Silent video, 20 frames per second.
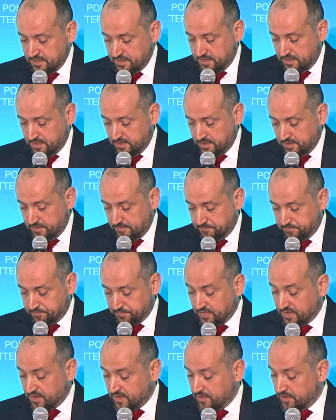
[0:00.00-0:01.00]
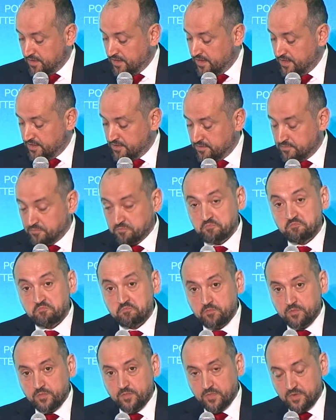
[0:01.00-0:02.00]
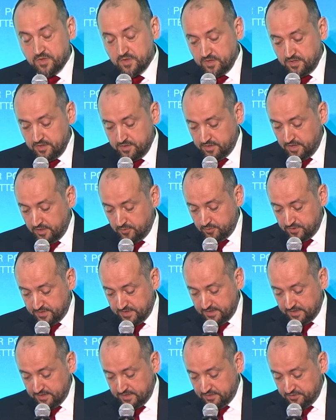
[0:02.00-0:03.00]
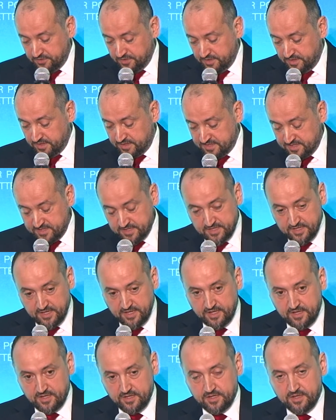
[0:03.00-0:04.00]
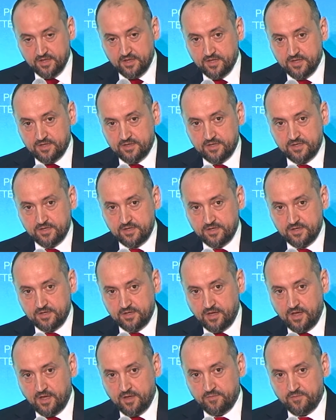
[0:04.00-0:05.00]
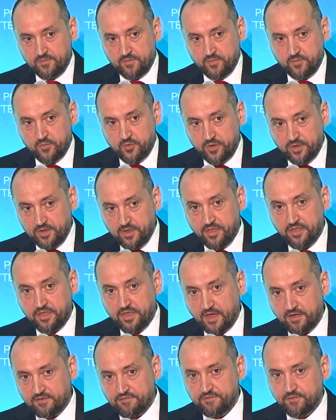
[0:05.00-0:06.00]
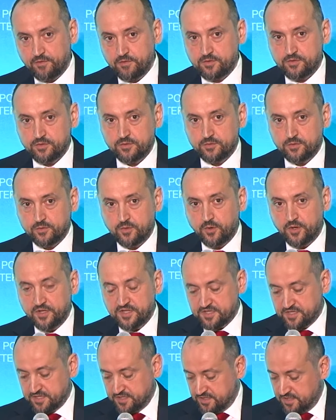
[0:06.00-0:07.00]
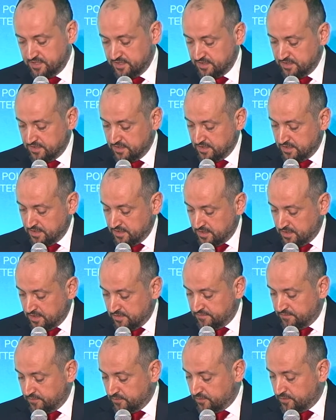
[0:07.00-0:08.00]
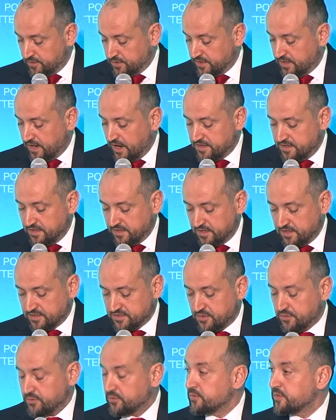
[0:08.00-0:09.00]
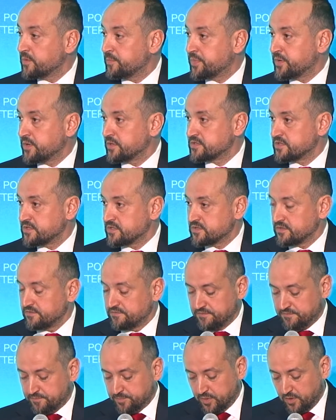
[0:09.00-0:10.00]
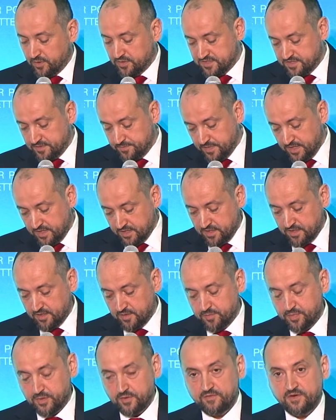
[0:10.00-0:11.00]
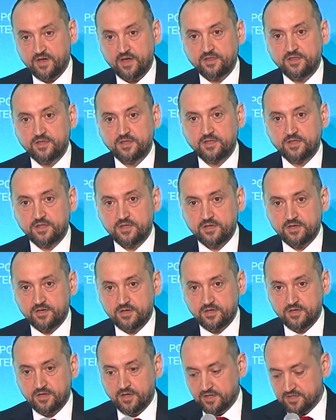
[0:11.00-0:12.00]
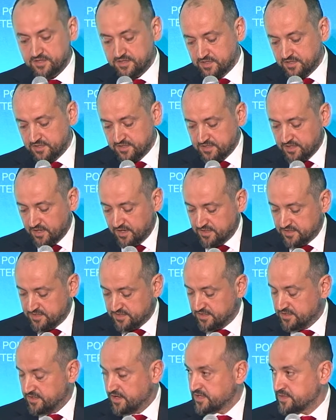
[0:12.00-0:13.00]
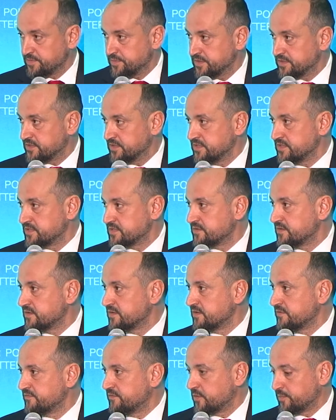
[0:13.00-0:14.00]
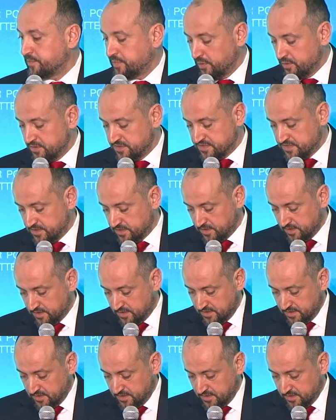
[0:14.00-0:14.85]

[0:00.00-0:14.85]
And here I would really say that I'm really thankful to OECD for guiding us through the process of policy making, providing us insights and expertise for policy